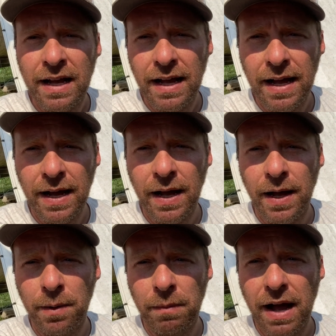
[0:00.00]

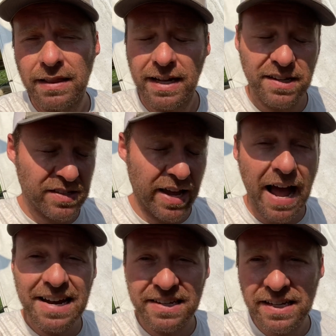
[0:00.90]
Um, like I say,
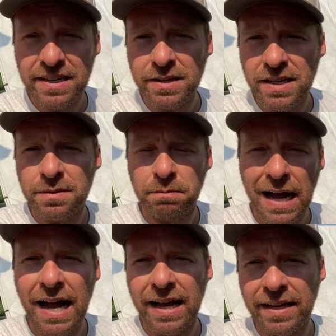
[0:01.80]
I did
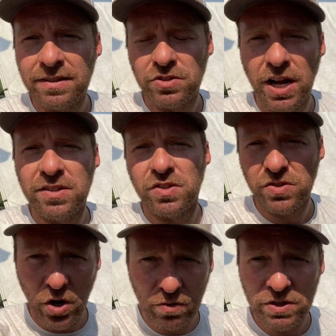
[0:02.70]
buy John
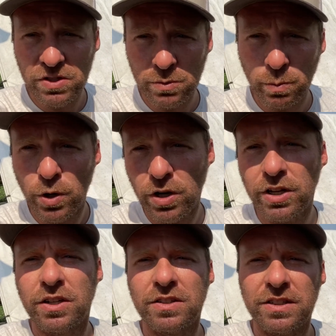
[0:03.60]
Suscovich's
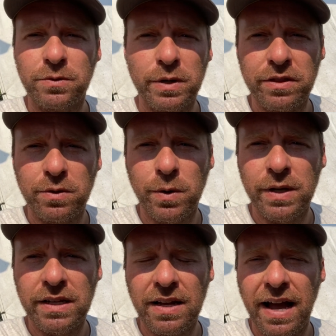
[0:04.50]
book, did read
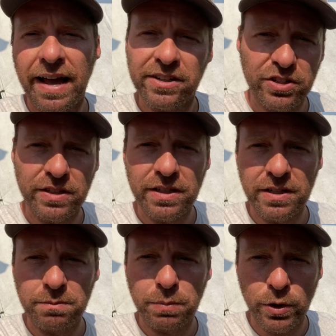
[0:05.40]
through it. I
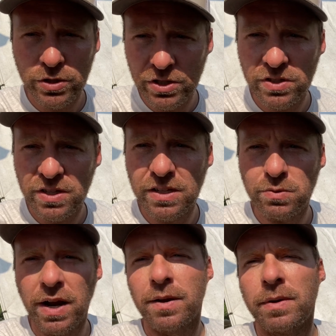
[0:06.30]
actually purchased his
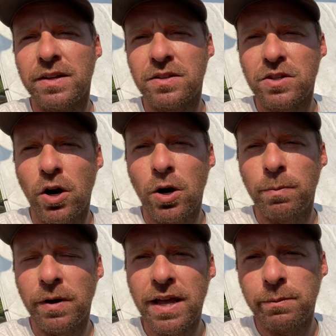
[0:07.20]
recommended tarp
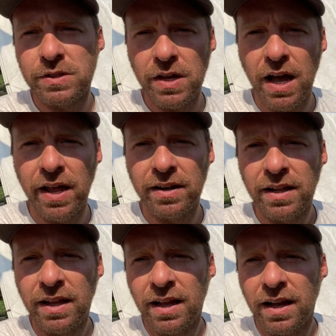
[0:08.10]
on Amazon.
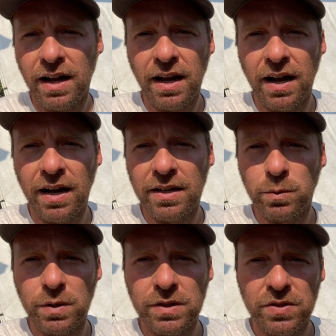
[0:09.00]
Uh, it
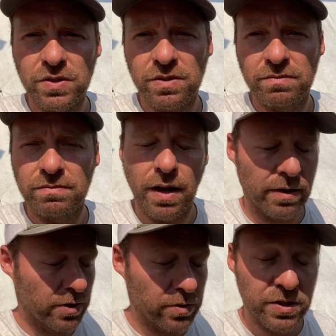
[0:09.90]
was,
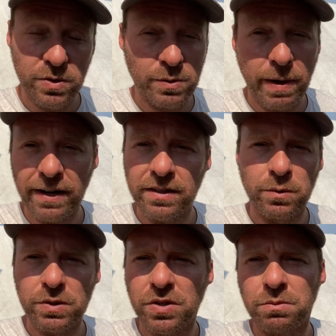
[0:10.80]
no disrespect, it
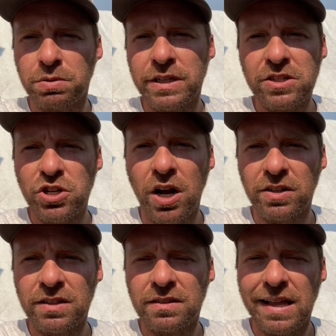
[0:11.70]
was complete
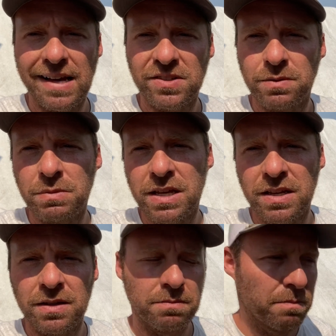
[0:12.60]
junk. Lasted
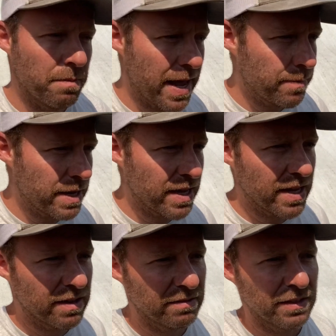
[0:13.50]
me maybe